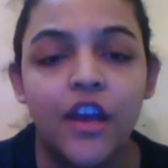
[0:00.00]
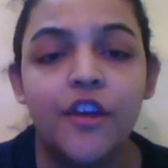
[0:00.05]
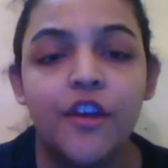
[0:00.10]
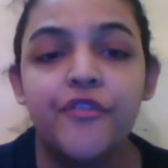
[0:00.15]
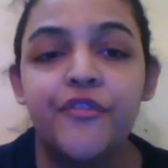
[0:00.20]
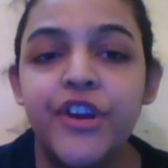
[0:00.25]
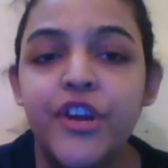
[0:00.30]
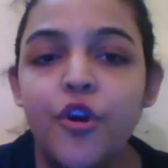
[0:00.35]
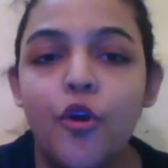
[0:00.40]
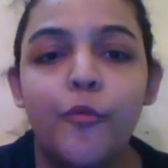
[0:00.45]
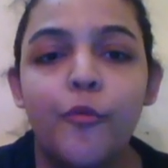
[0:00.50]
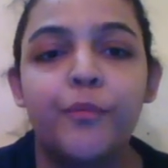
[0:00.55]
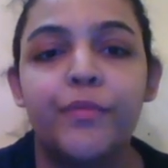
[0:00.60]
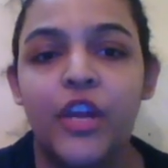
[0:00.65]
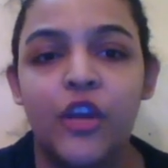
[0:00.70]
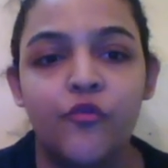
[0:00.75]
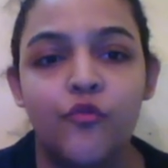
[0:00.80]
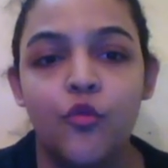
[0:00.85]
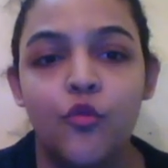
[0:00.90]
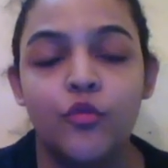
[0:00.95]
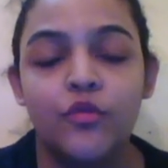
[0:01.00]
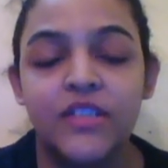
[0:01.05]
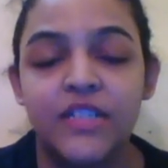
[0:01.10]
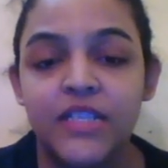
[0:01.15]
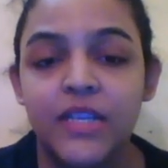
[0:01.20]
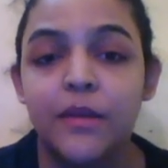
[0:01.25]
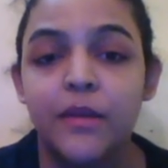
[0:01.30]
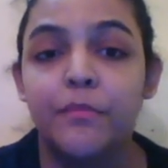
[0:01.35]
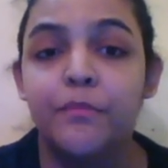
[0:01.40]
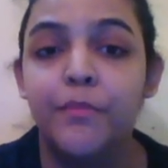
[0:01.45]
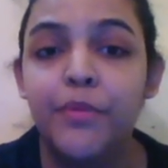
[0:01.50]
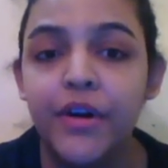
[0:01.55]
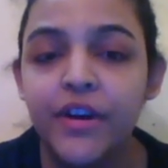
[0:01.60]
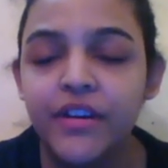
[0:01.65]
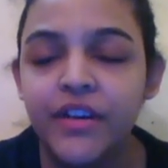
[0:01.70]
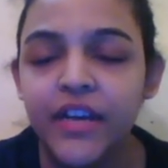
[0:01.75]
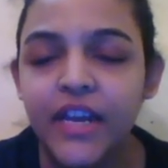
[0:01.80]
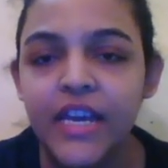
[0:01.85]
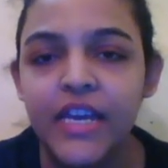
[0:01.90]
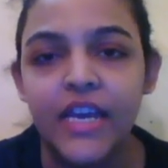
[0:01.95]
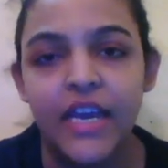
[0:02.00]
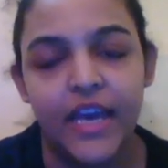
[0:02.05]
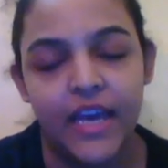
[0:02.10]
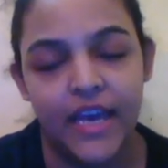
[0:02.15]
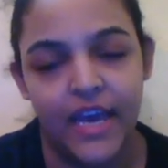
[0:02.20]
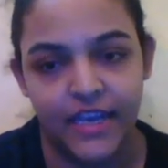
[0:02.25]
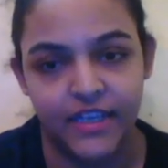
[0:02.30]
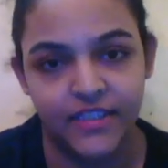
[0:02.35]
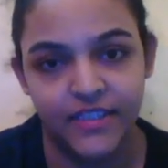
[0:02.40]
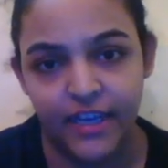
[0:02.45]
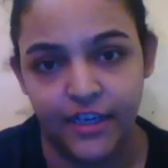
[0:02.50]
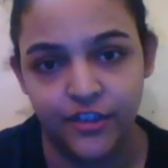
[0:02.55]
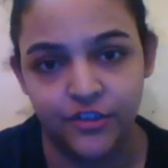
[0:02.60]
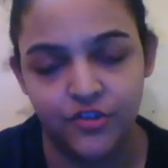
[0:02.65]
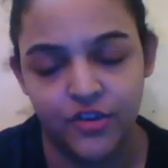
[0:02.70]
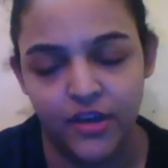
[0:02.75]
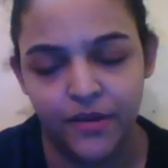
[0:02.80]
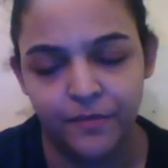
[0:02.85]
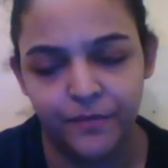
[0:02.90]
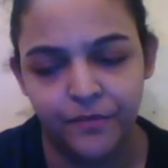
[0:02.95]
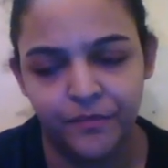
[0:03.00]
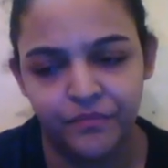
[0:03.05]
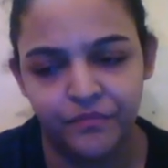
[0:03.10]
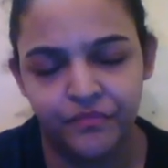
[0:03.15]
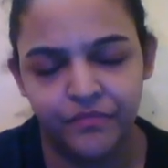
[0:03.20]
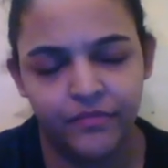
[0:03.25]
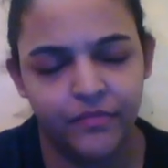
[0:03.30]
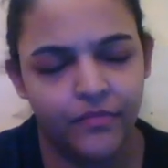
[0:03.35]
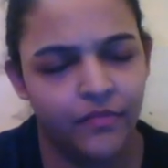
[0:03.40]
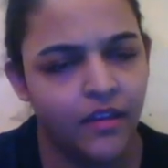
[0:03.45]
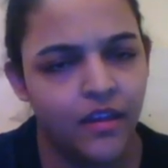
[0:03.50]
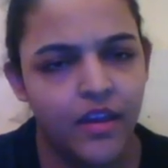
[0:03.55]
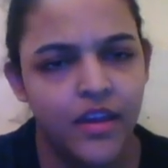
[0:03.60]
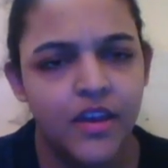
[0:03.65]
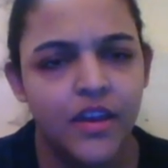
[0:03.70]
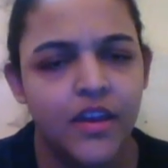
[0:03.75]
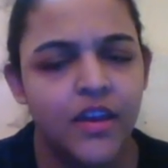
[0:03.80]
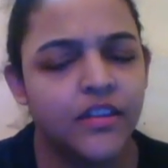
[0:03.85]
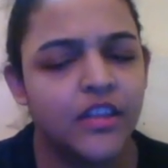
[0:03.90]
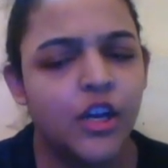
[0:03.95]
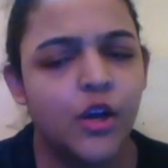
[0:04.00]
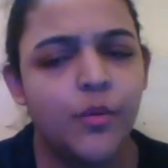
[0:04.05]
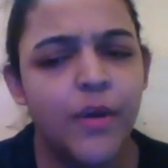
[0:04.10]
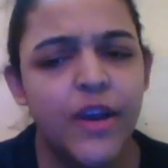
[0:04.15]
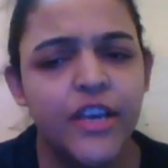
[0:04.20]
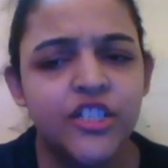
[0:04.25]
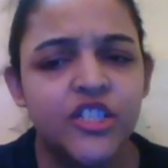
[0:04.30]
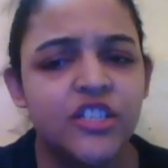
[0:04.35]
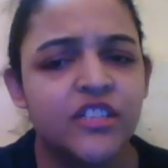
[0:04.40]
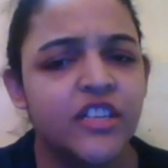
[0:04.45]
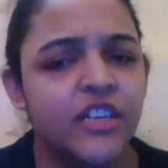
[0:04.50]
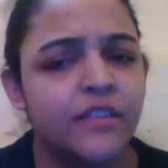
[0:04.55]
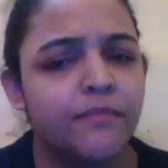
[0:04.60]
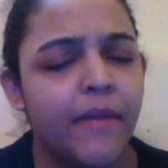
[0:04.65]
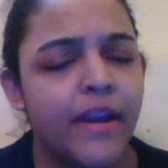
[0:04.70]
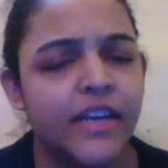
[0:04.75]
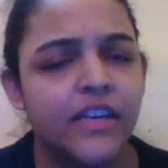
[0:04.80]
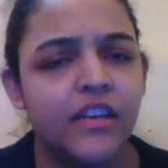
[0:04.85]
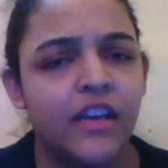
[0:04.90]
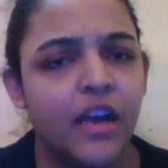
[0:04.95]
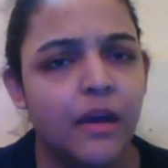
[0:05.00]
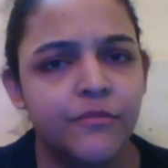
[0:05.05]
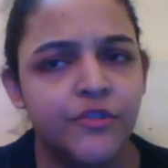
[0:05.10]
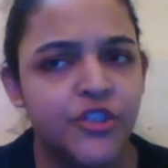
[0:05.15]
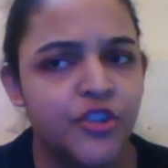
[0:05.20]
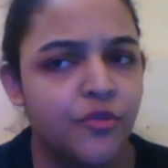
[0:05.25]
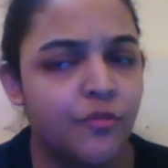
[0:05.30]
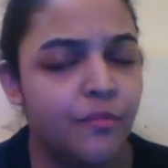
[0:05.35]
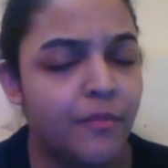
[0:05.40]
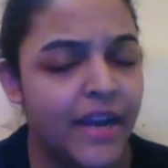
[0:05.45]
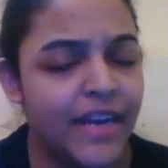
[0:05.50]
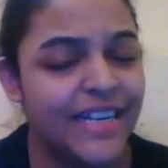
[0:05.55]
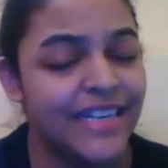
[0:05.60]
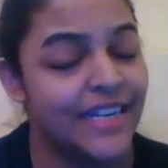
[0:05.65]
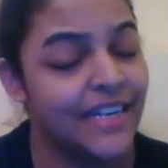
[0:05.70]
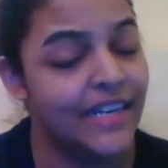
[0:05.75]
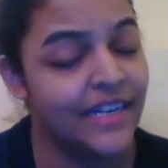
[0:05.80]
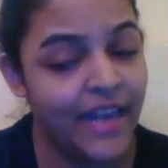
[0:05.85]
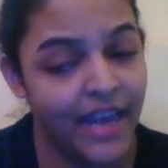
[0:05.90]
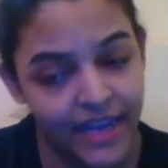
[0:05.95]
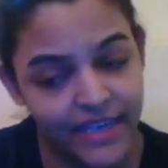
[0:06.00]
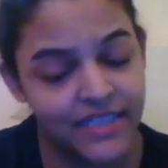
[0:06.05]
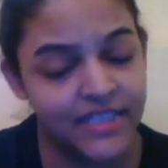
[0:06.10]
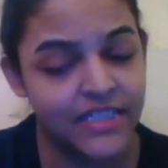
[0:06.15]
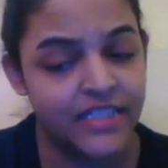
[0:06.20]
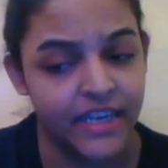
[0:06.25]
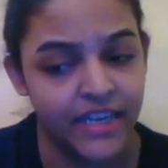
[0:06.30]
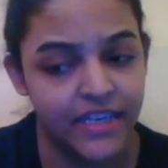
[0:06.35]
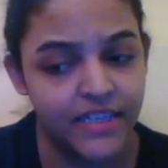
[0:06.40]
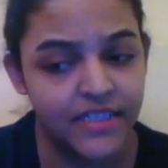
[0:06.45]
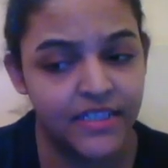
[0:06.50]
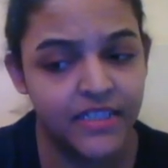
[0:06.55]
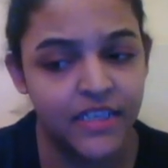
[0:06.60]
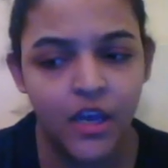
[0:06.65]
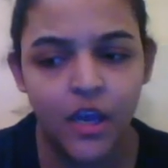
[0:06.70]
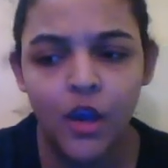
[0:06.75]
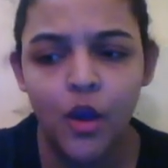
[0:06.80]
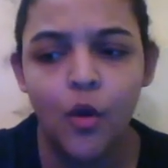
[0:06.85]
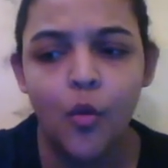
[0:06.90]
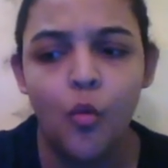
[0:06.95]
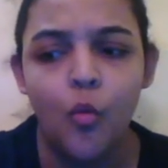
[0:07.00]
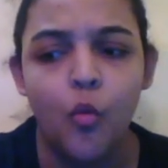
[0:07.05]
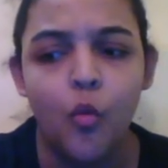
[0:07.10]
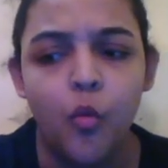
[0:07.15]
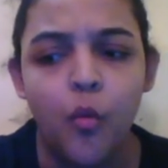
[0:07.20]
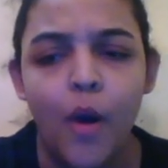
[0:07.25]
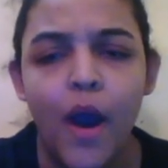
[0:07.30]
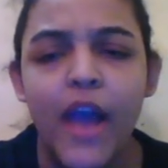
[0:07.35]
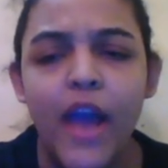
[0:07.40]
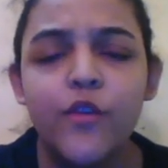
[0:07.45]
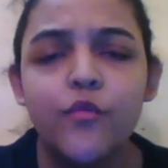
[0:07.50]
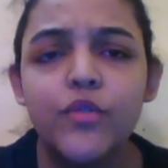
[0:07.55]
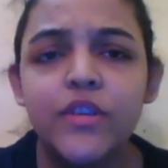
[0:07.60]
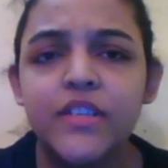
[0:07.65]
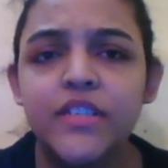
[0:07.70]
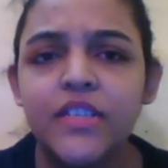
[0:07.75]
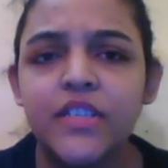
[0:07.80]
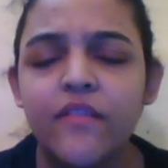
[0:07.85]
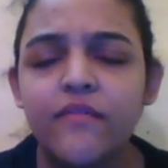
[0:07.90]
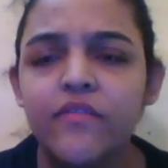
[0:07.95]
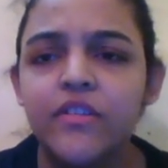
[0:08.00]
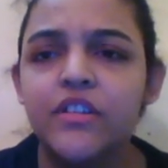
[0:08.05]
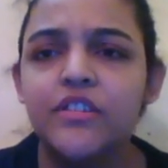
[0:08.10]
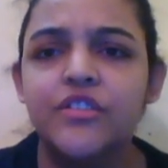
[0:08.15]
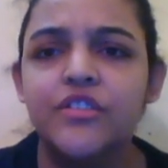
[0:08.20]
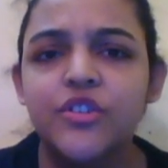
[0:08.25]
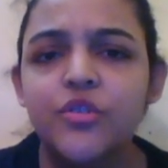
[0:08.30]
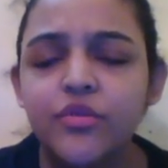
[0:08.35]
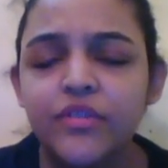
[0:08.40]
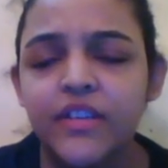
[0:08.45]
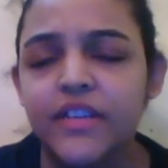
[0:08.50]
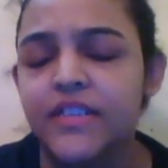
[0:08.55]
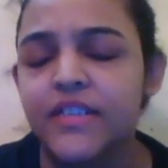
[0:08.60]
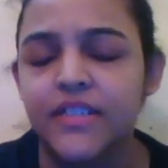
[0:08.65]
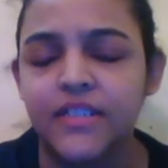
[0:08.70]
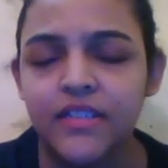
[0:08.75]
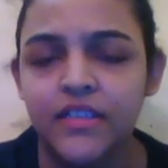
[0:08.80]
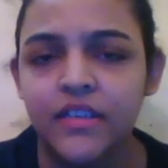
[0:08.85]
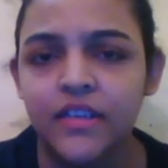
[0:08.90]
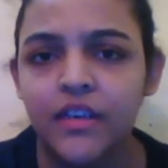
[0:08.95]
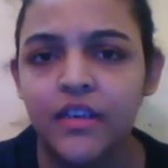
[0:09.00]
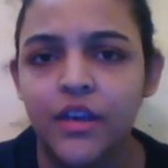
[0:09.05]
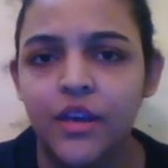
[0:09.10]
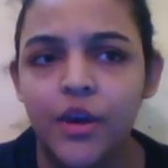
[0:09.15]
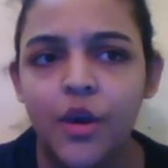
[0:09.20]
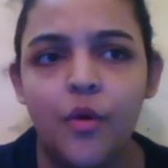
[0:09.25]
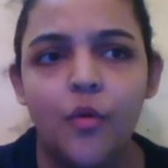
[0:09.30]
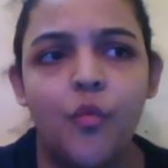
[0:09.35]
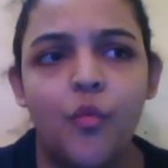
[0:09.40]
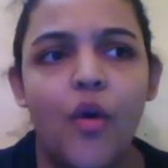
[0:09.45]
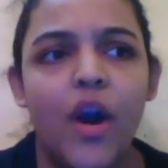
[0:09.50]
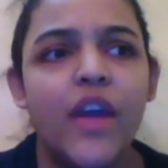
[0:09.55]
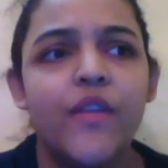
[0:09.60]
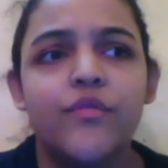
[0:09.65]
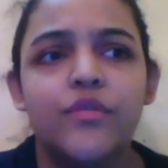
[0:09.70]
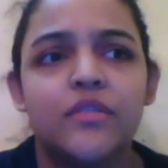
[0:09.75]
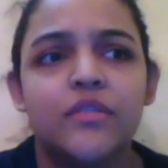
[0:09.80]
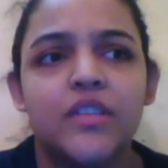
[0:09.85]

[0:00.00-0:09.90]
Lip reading: reopening wounds, burning, etc. The question that might come to your mind next is, why would someone do this? Why would